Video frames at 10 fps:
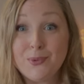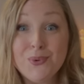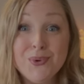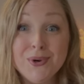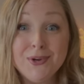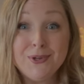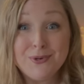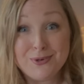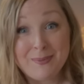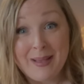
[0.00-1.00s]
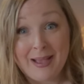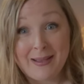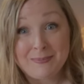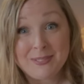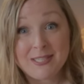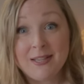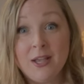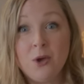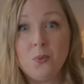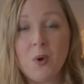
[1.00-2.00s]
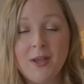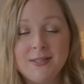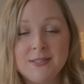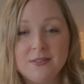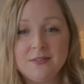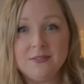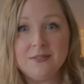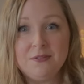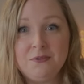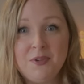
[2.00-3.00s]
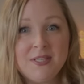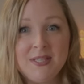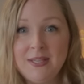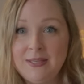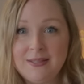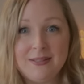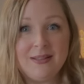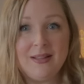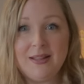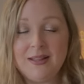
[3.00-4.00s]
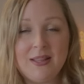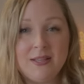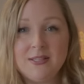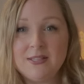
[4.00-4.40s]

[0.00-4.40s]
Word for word: or Google Maps, was visit this